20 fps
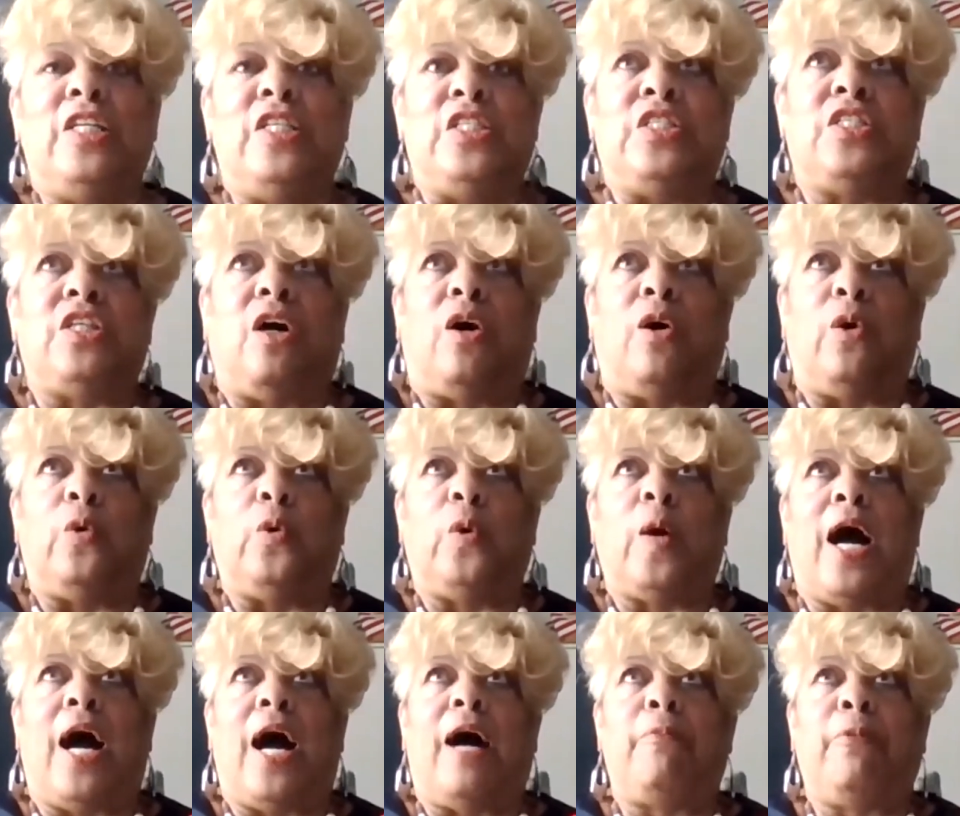So
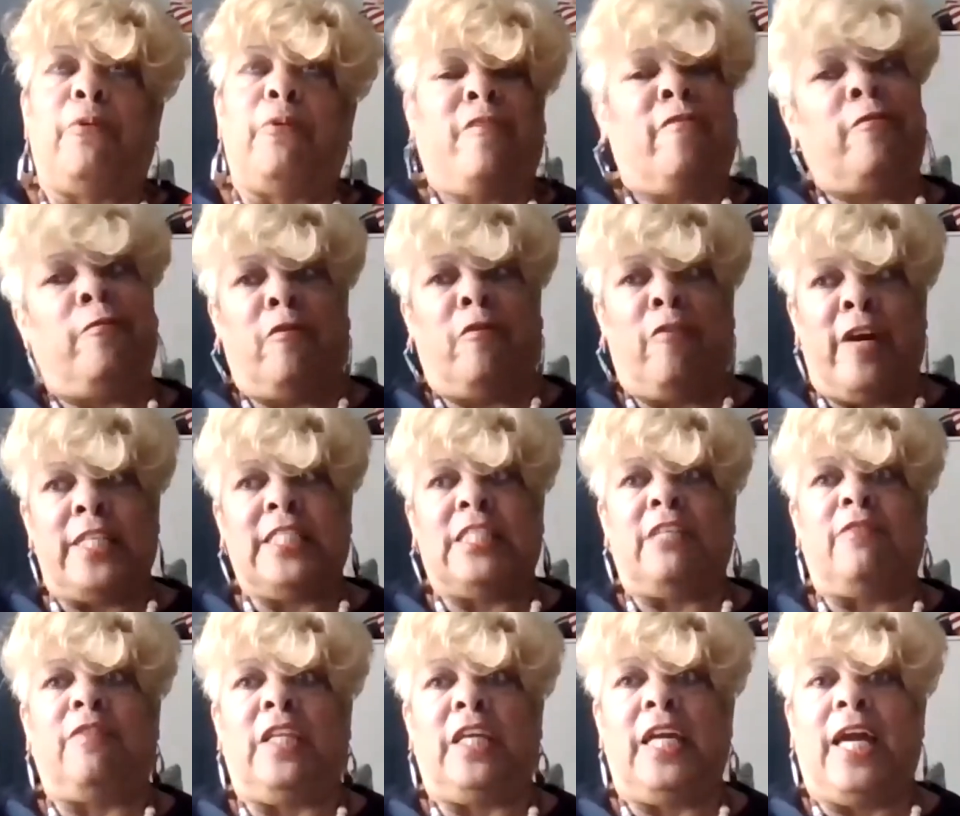I
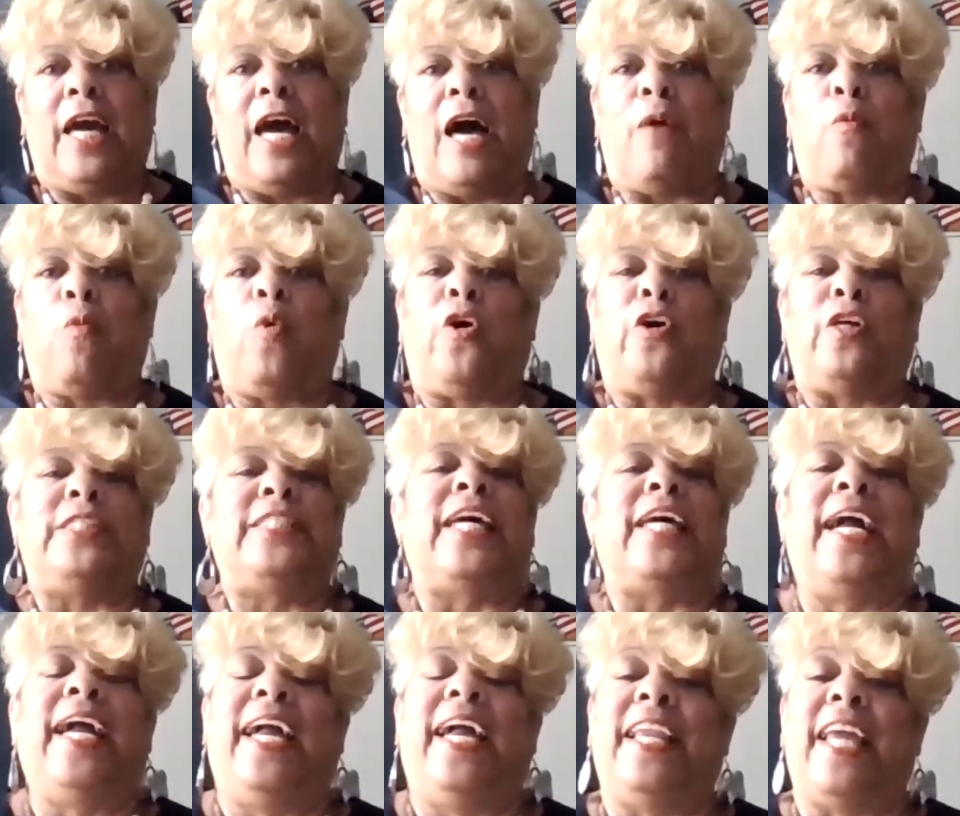progressively got worse. I
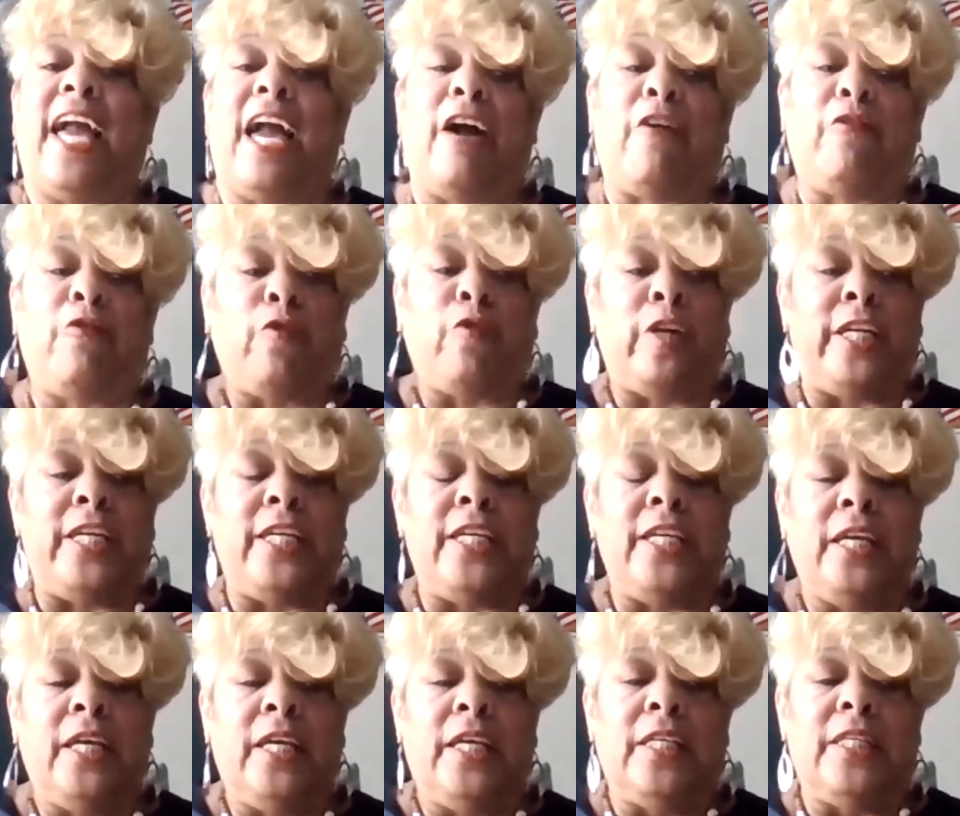had every
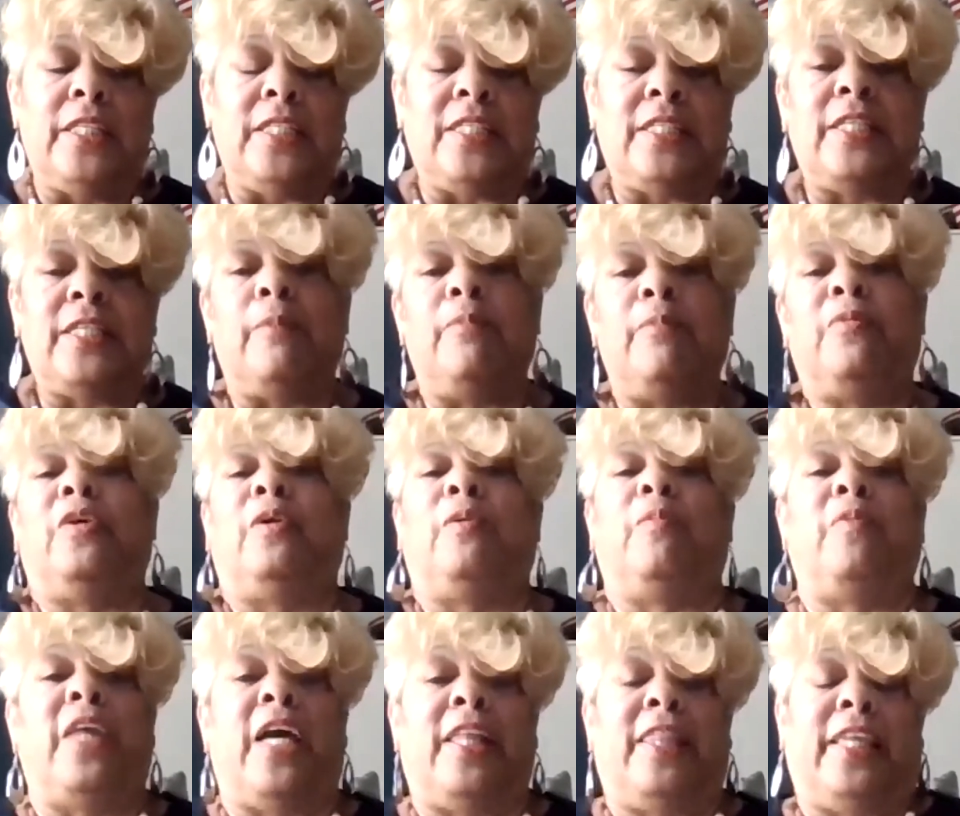symptom
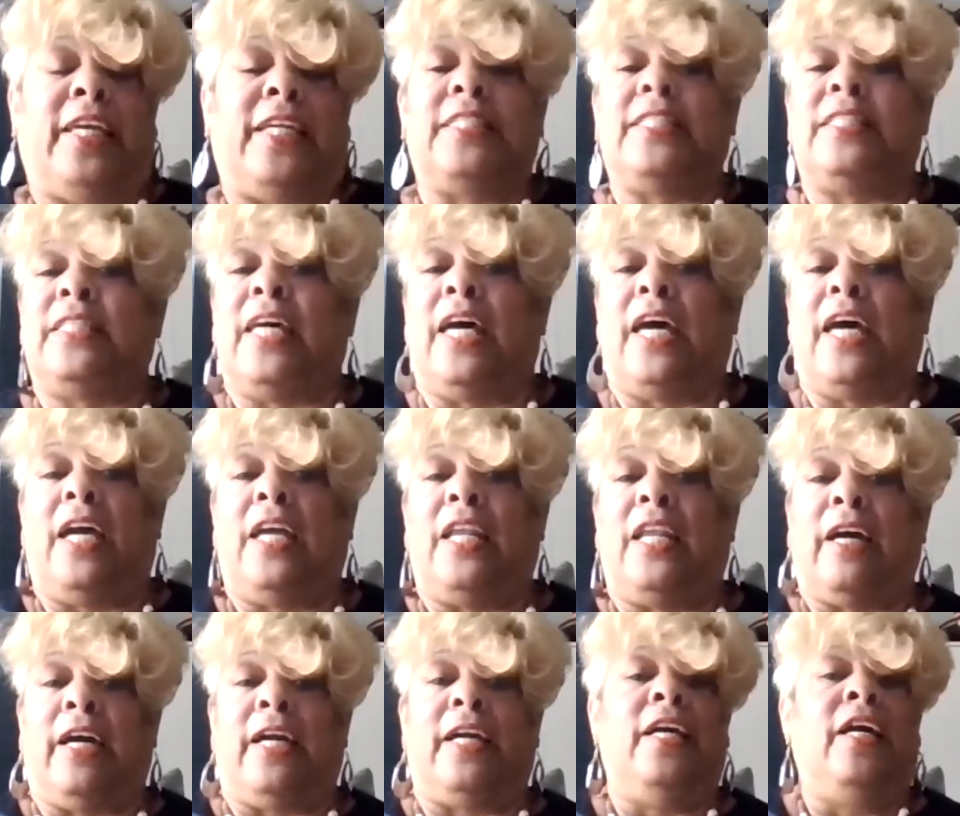that they said.
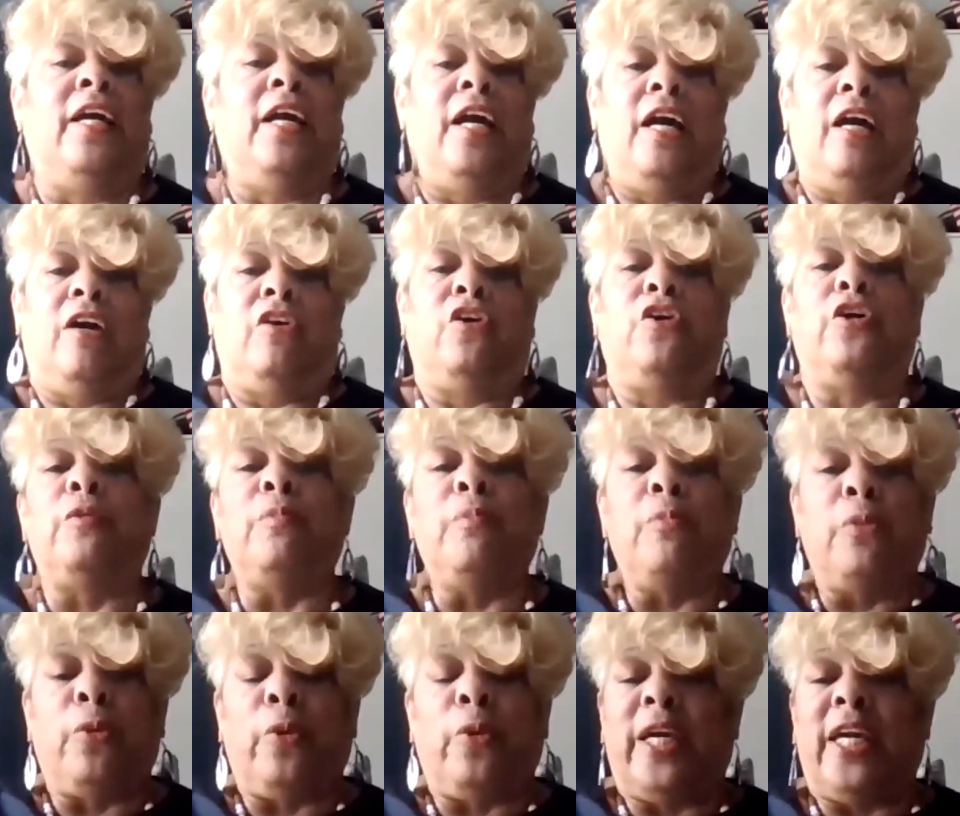I couldn't
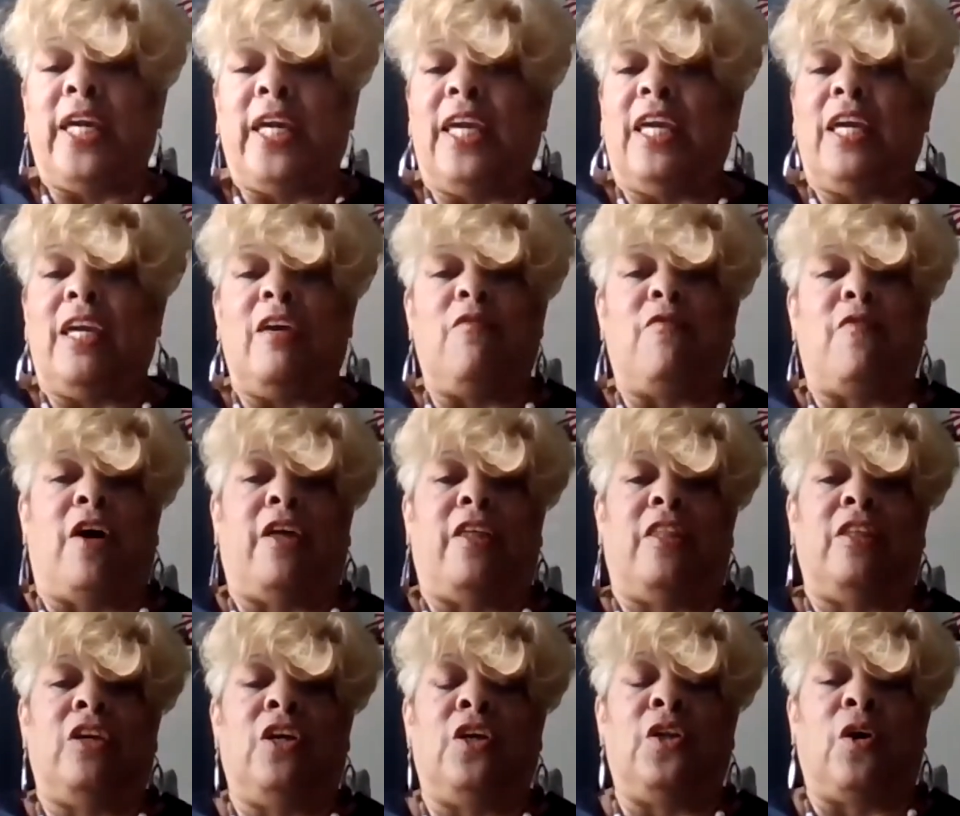breathe.
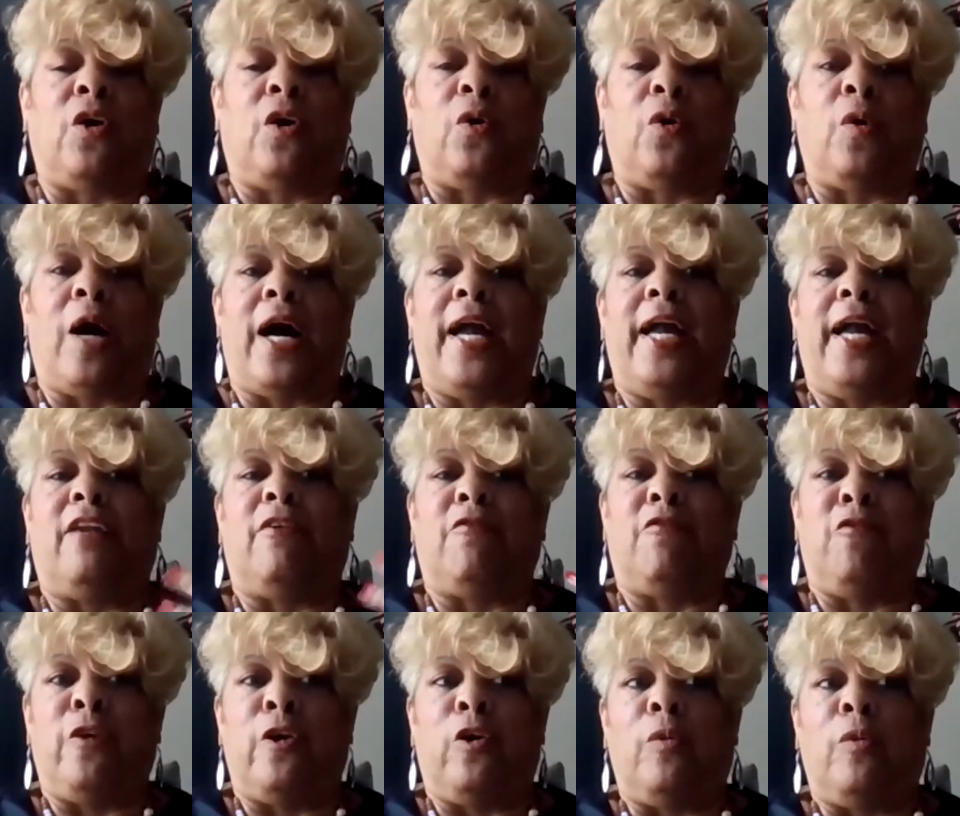I had a
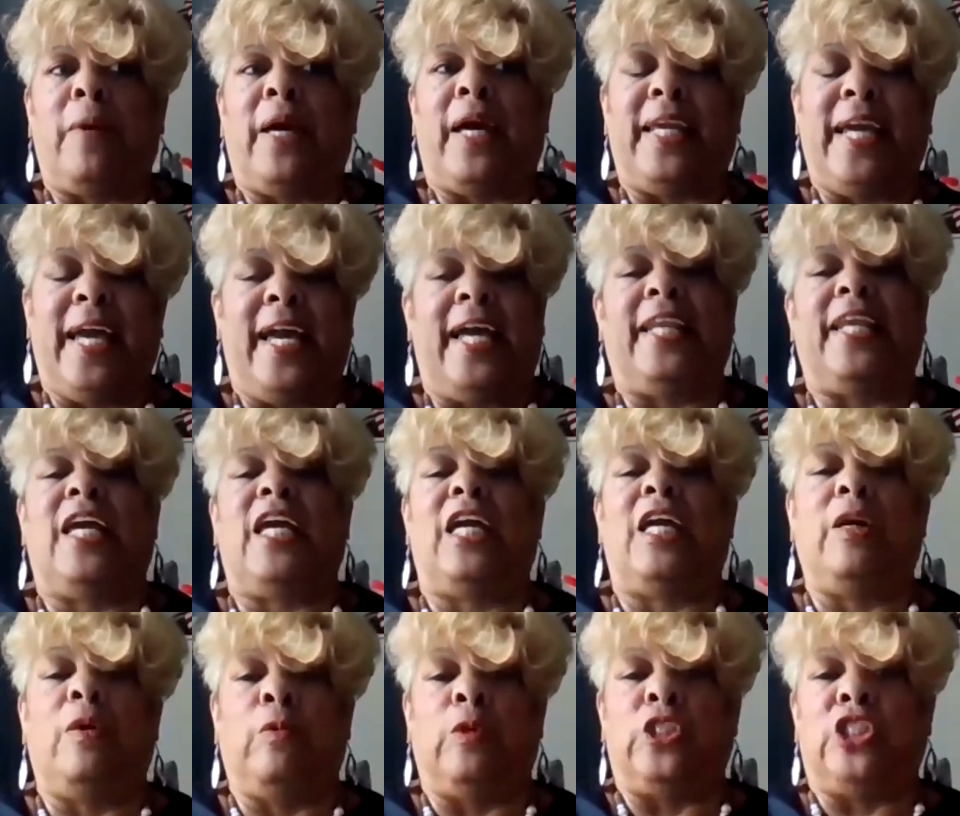real bad
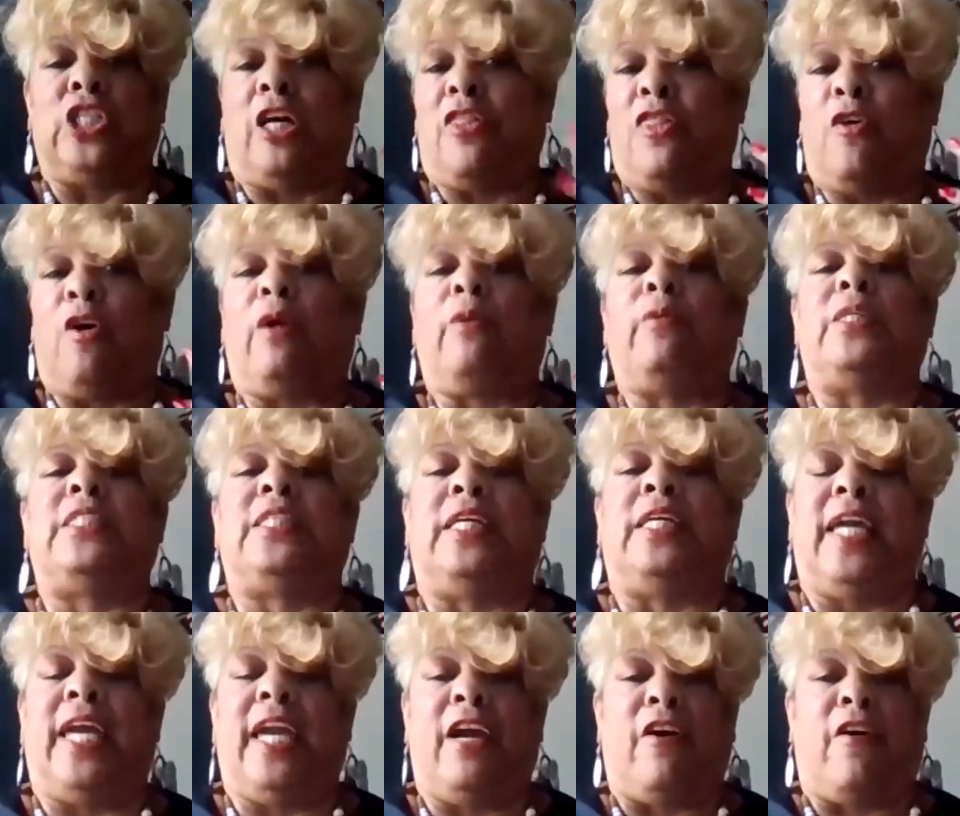headache, which I thought was an
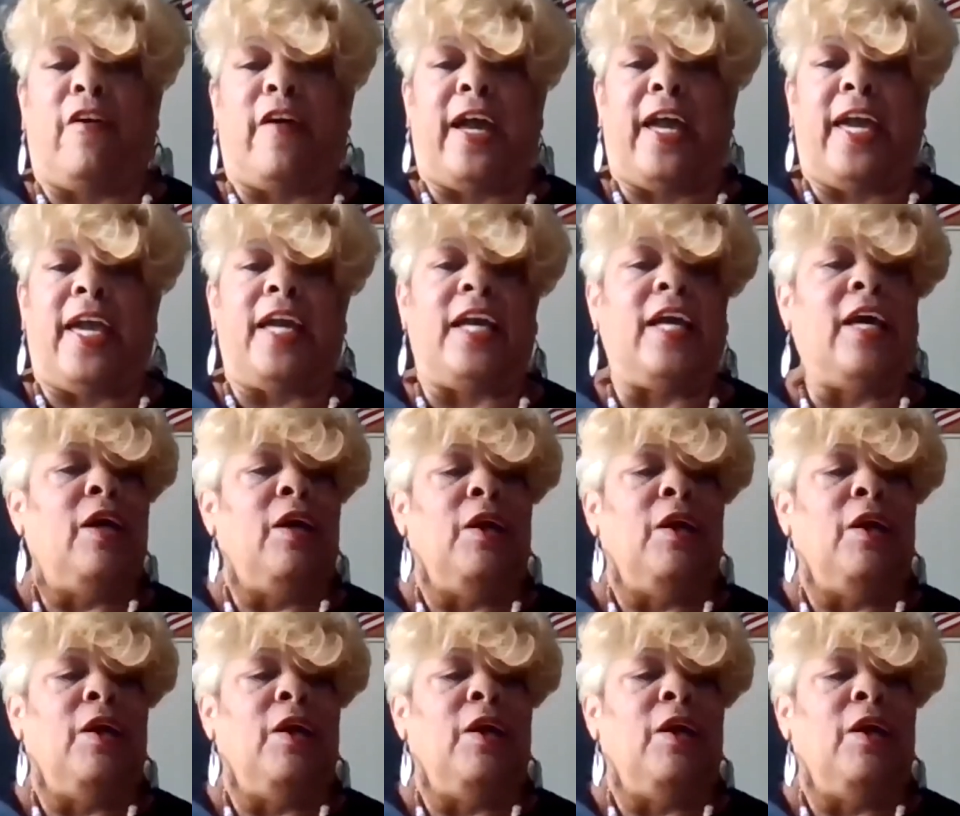earache.